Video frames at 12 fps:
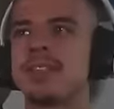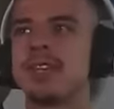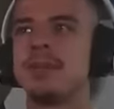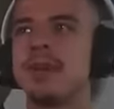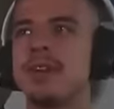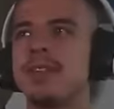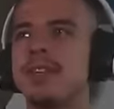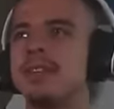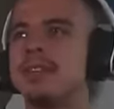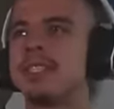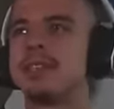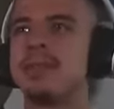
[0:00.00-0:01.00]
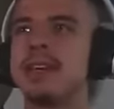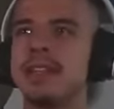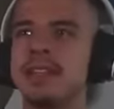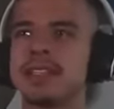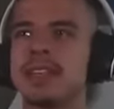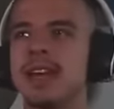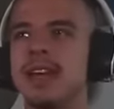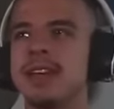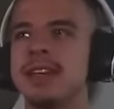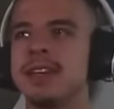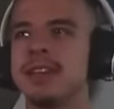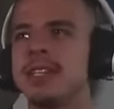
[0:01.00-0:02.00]
Yeah, so I might have underestimated this
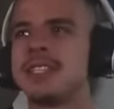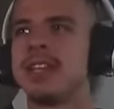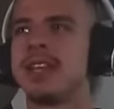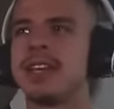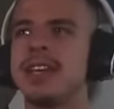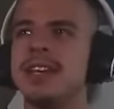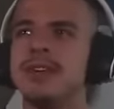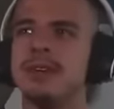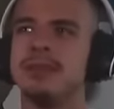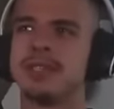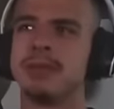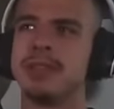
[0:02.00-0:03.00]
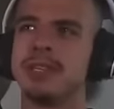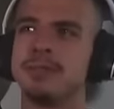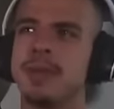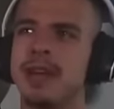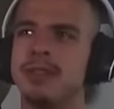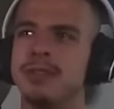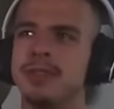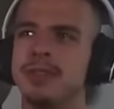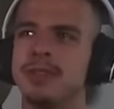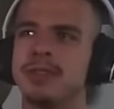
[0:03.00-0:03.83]
guy. But it's not like he knew he was gonna be this powerful.